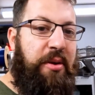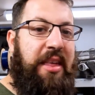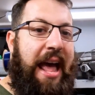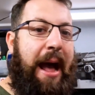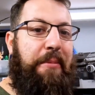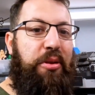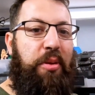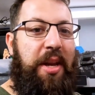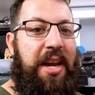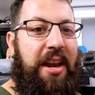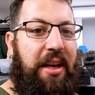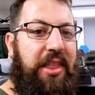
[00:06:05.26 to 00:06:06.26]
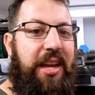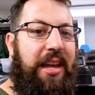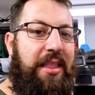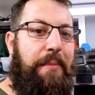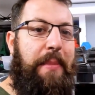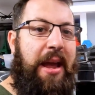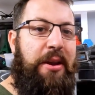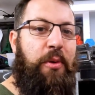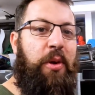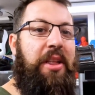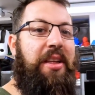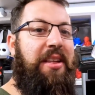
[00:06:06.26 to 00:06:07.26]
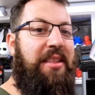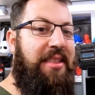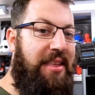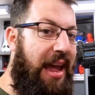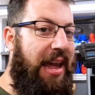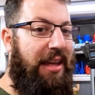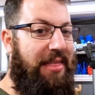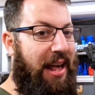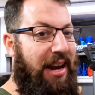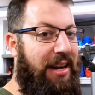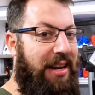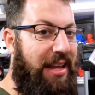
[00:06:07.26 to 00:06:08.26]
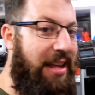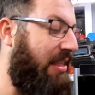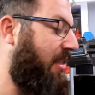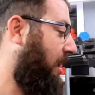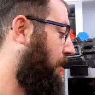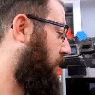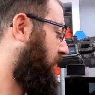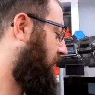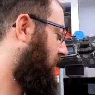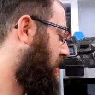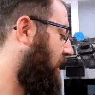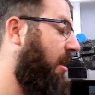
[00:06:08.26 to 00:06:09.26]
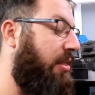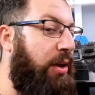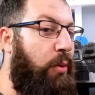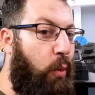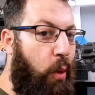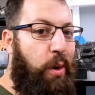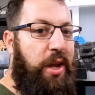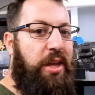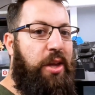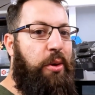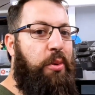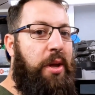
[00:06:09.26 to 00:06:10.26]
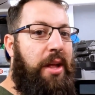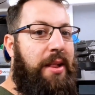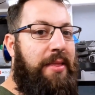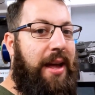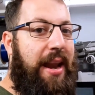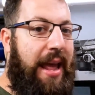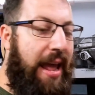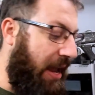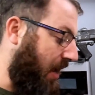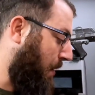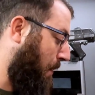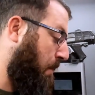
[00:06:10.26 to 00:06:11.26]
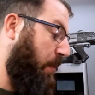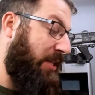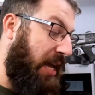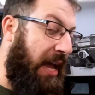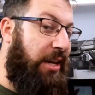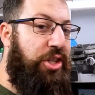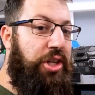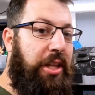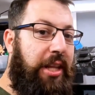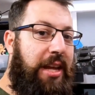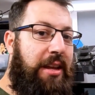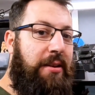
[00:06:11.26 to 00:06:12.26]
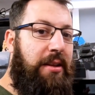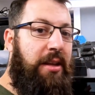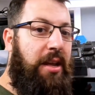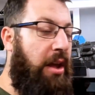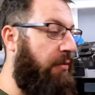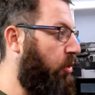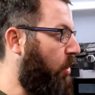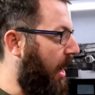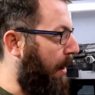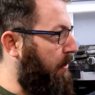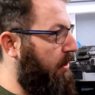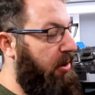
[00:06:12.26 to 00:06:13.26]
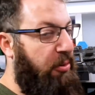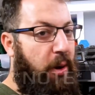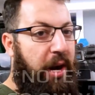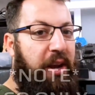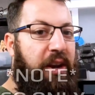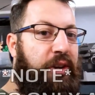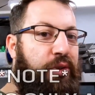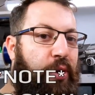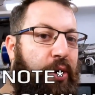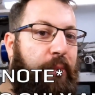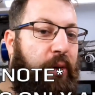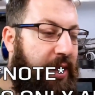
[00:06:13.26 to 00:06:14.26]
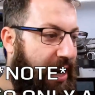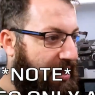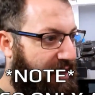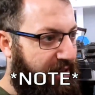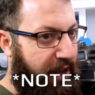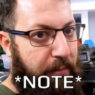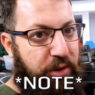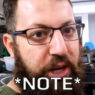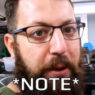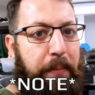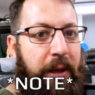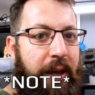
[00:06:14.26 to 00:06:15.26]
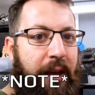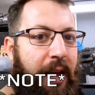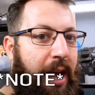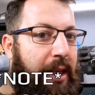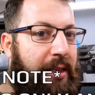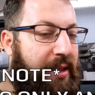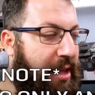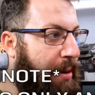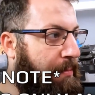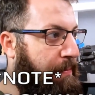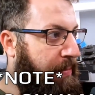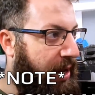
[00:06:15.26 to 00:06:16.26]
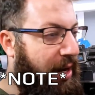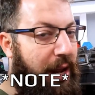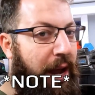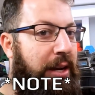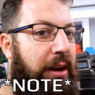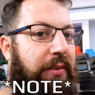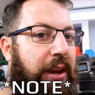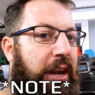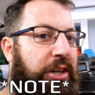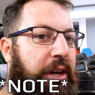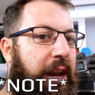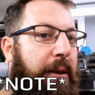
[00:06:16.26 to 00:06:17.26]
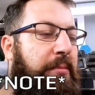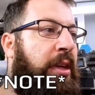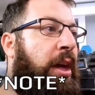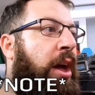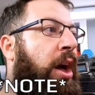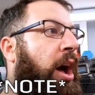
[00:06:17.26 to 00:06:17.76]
there's absolutely nothing in the manual saying that it is set up like this, and nothing warning you that, hey, potentially, if you happen to be running a controller board that has the same chip and the same pin identification names,